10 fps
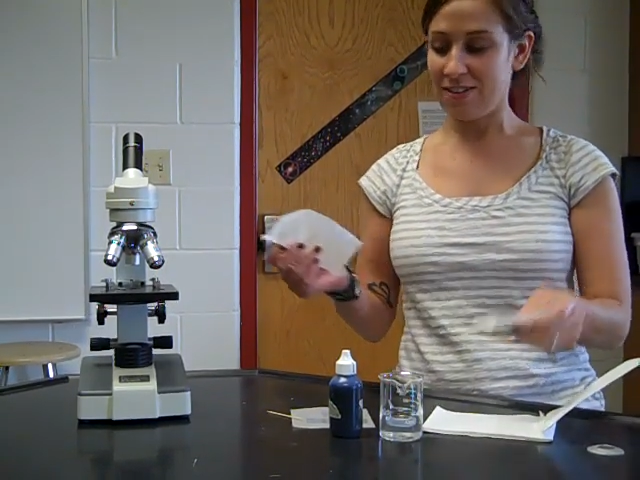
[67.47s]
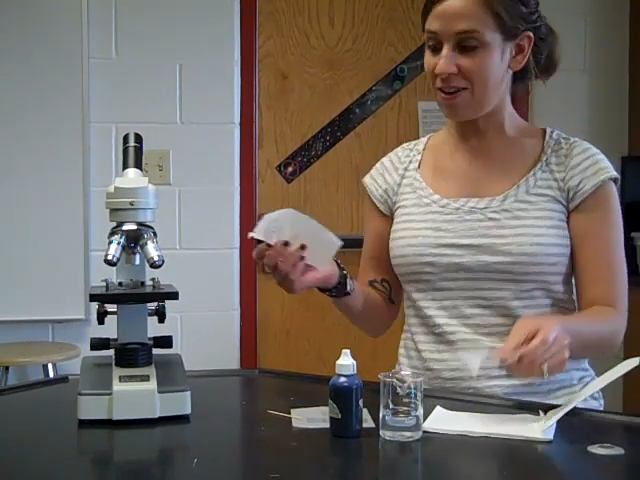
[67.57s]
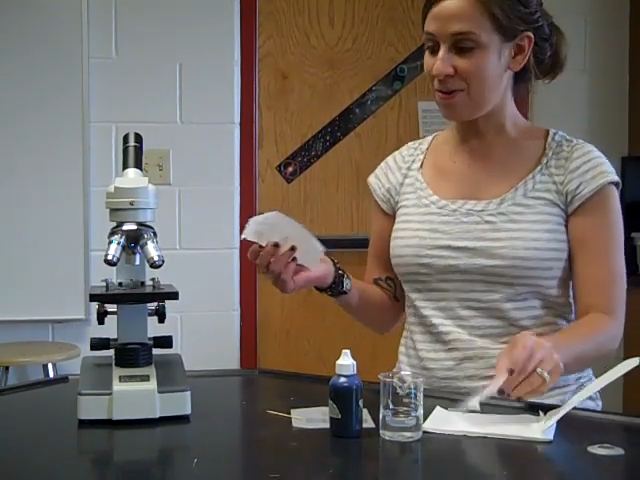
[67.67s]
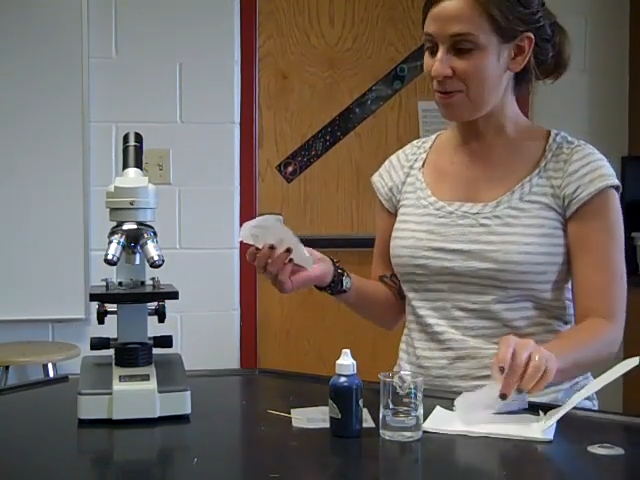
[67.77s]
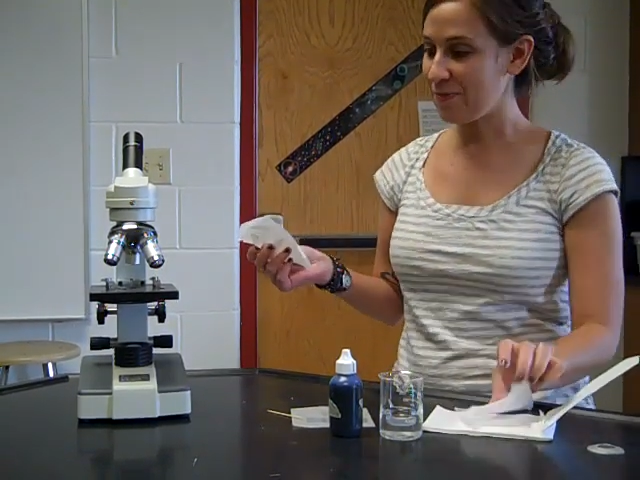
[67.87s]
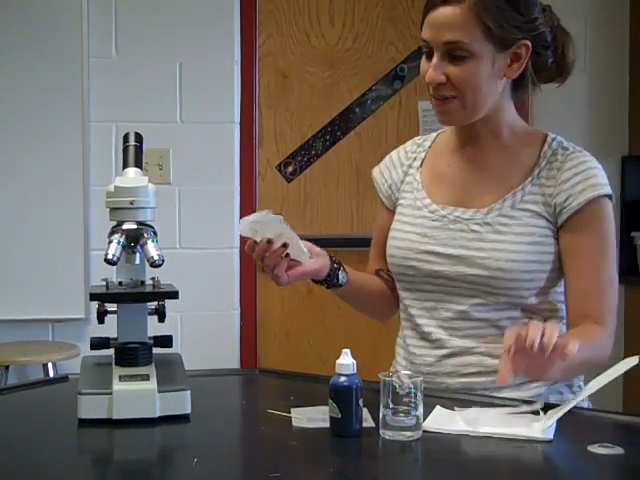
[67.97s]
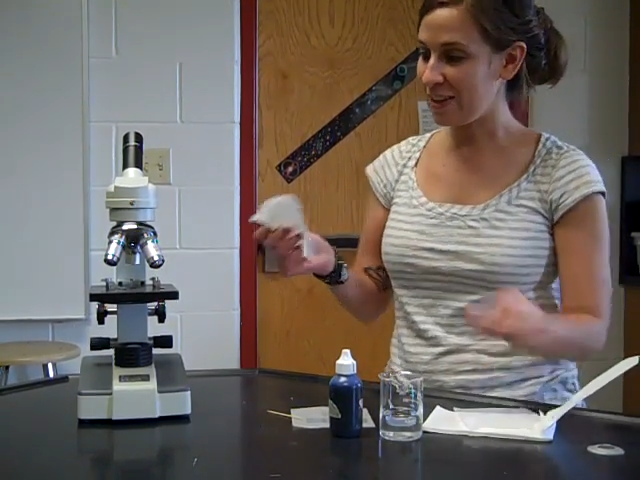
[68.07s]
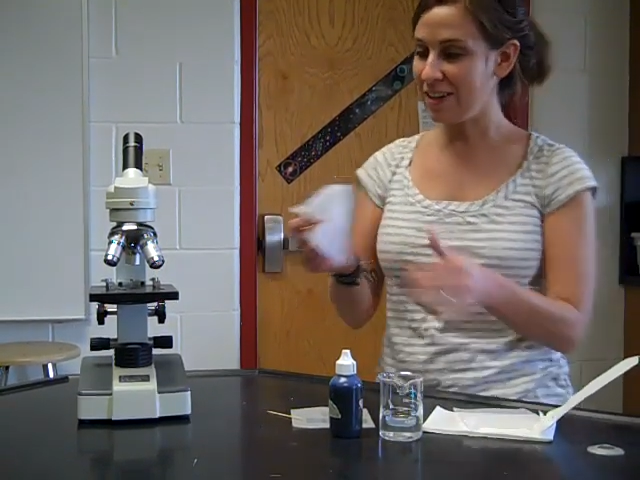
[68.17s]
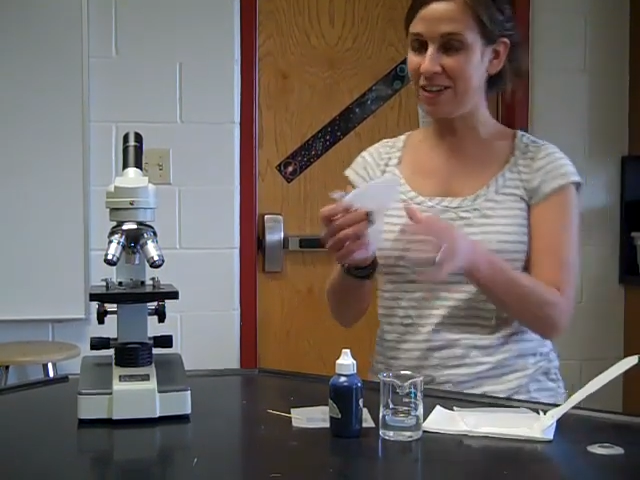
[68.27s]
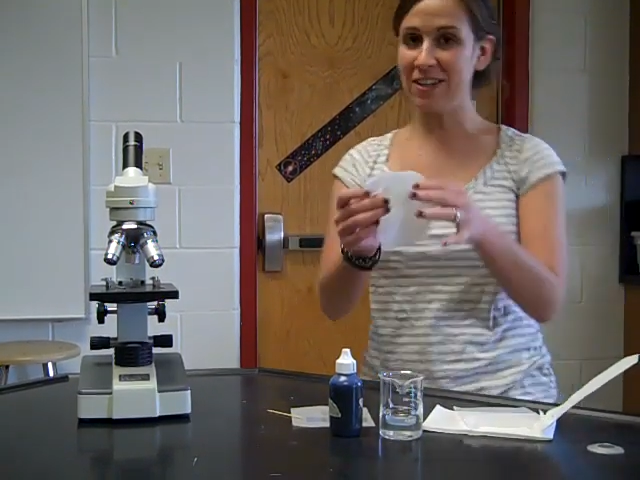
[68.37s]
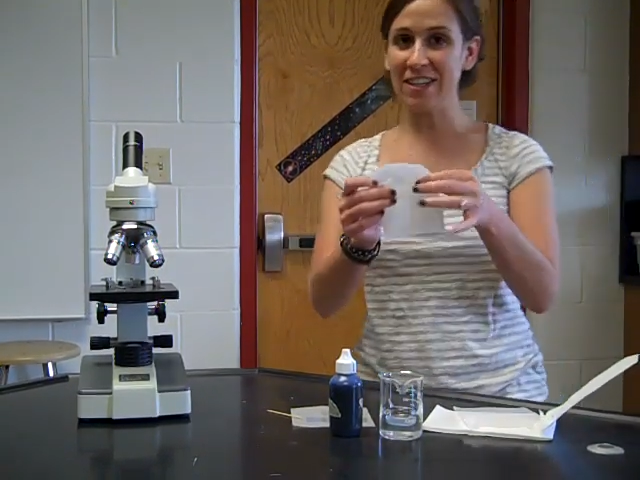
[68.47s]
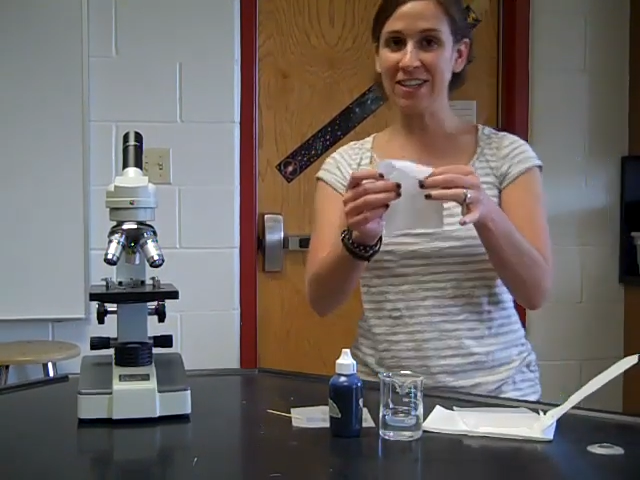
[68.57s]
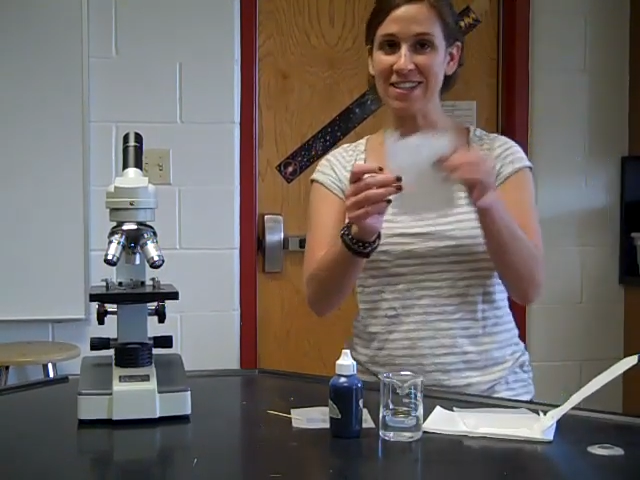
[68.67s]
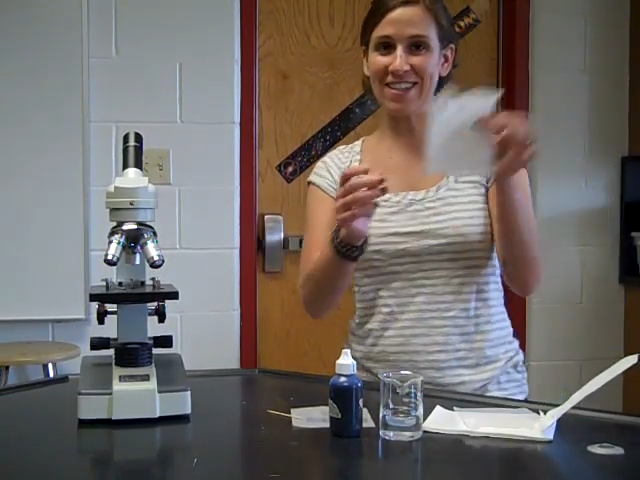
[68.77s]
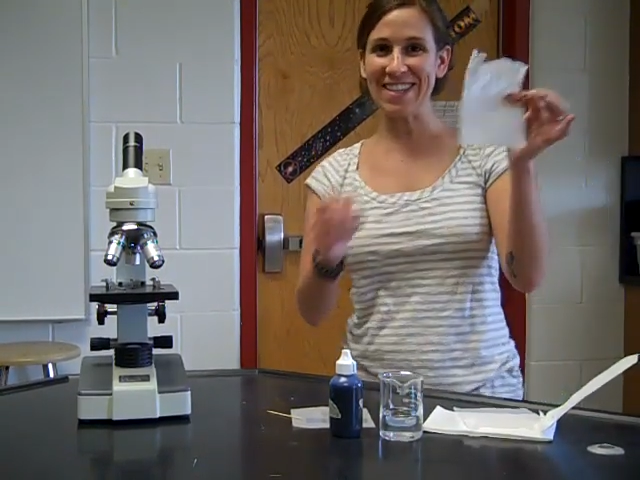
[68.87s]
So, here
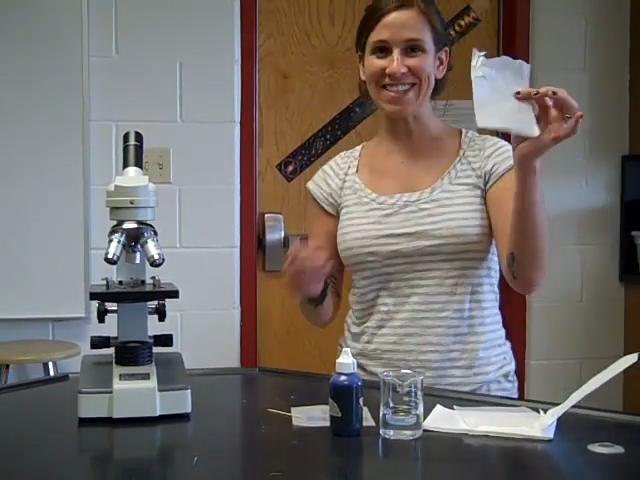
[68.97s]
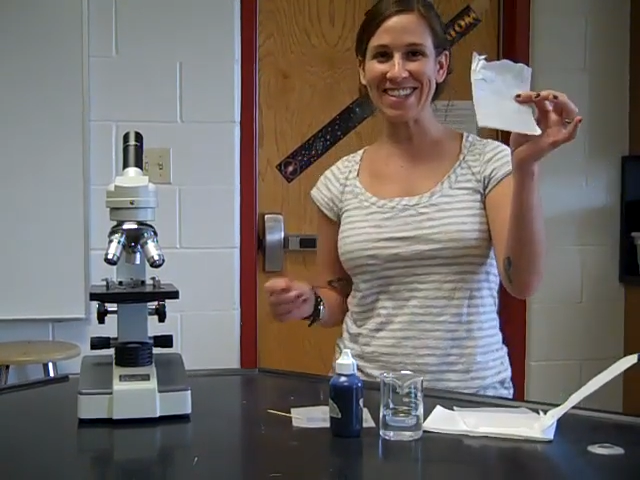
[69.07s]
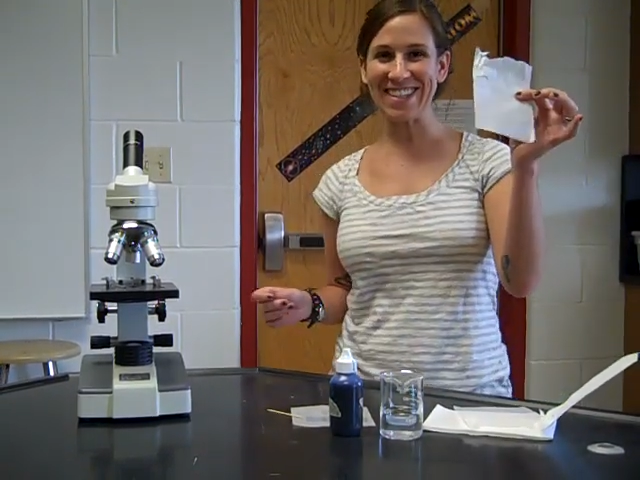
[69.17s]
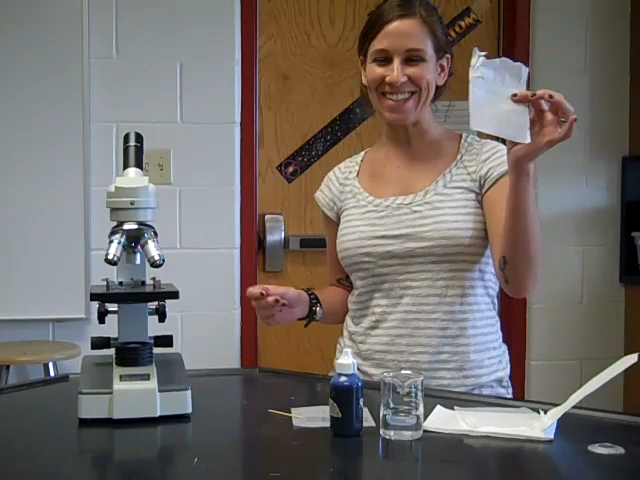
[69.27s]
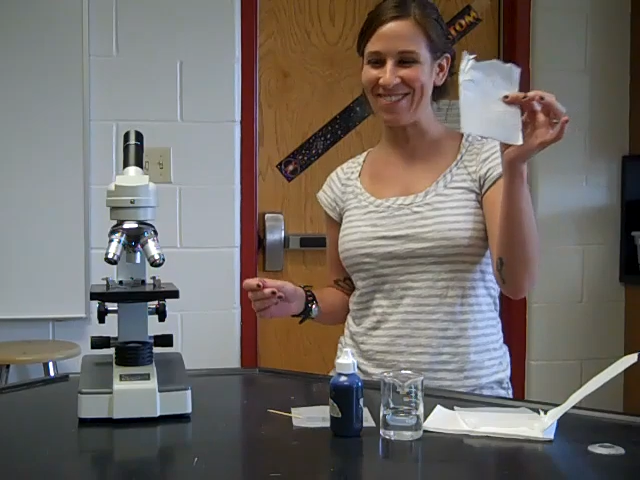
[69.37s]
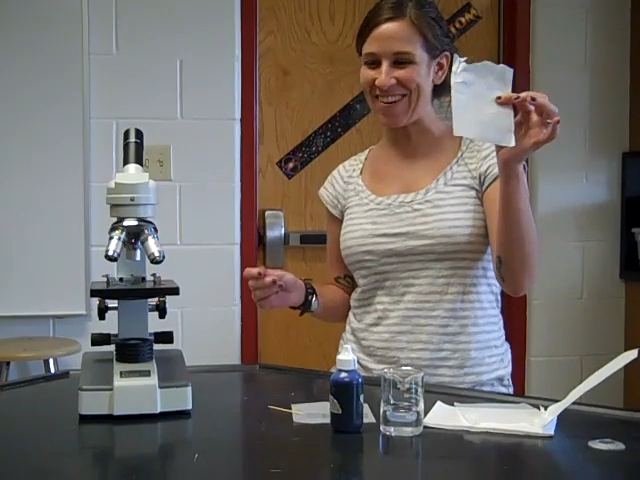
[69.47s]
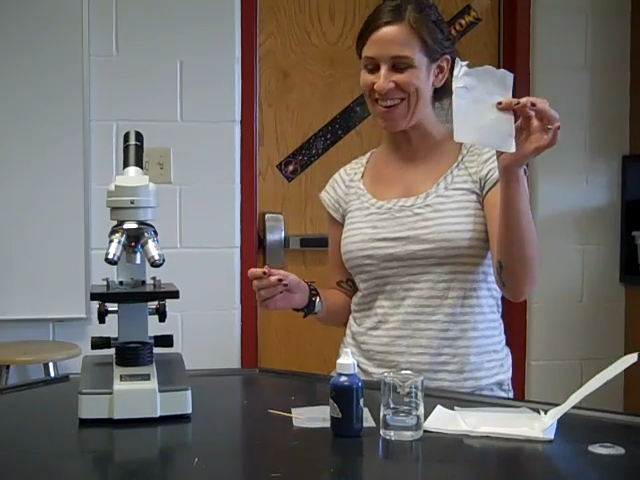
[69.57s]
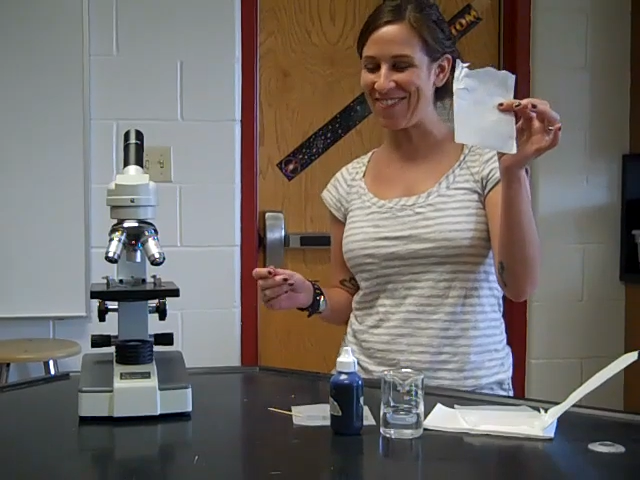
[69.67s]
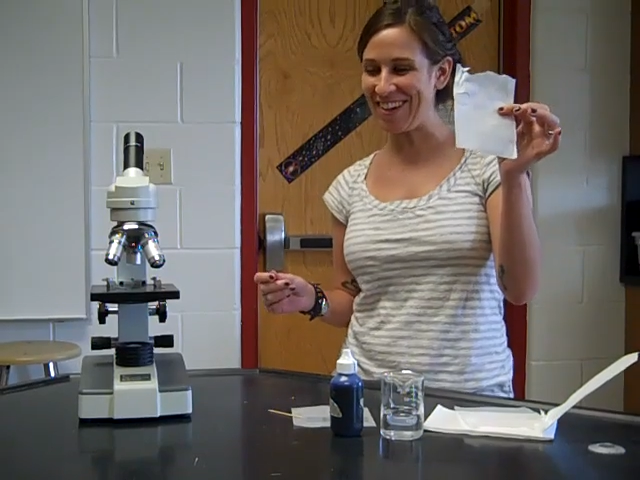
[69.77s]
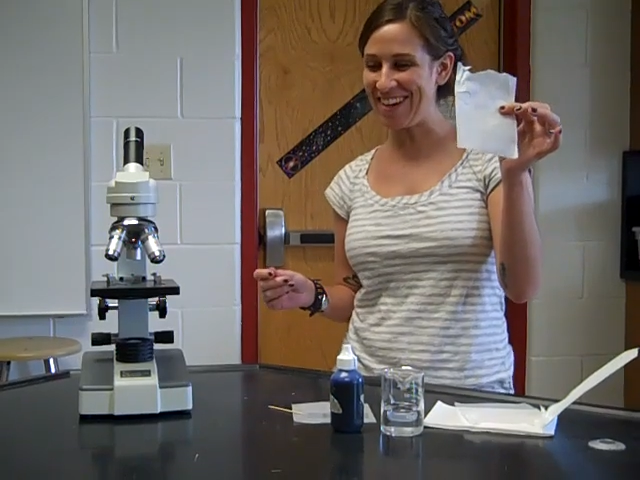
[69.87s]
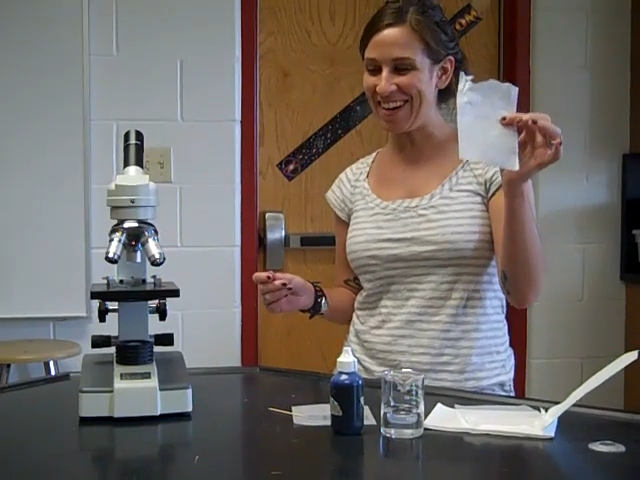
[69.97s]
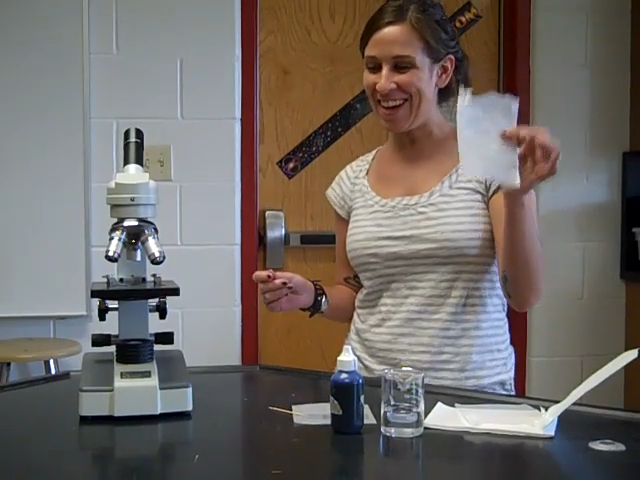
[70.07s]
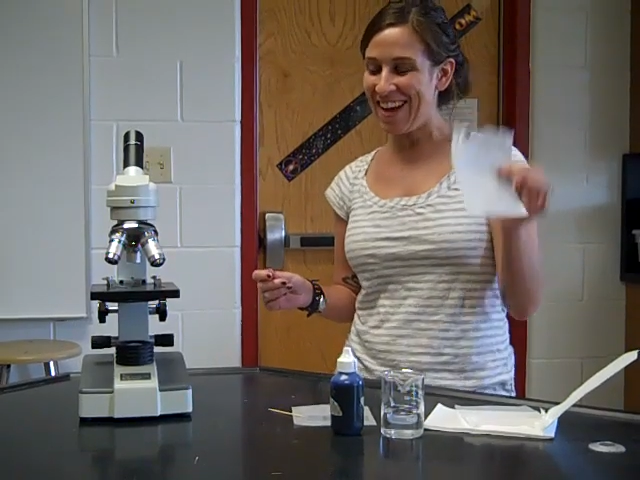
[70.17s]
is lens cleaning paper,